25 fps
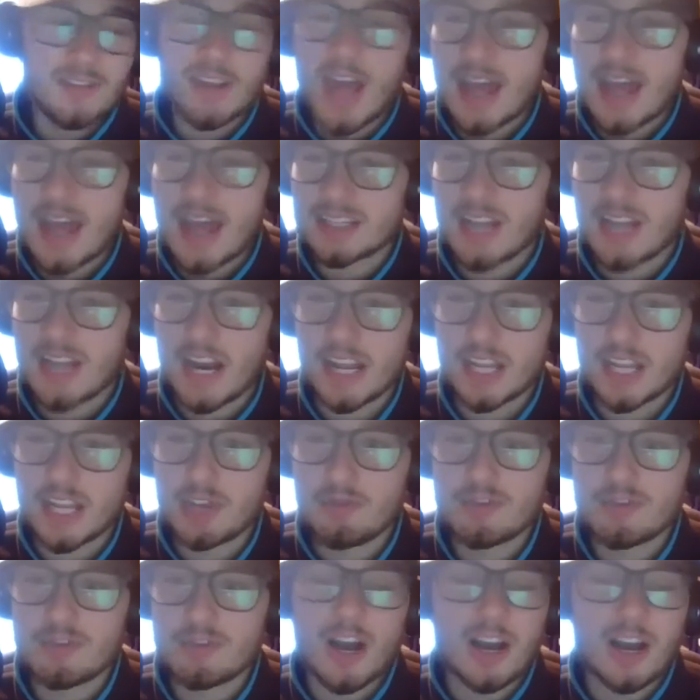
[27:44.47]
as not a
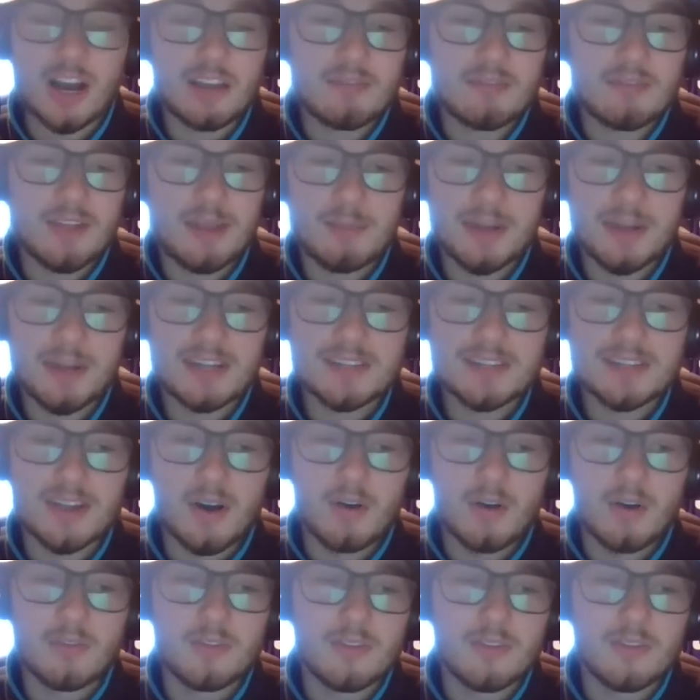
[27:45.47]
huge hockey fan
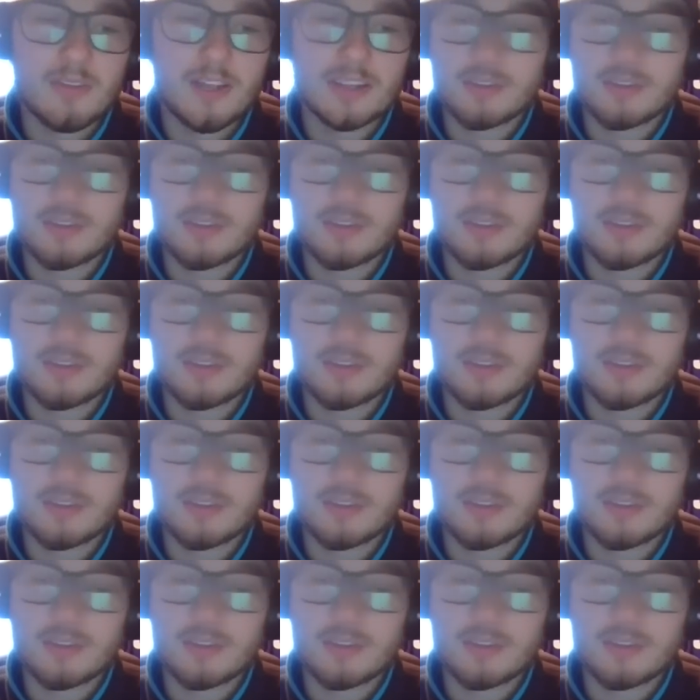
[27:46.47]
myself,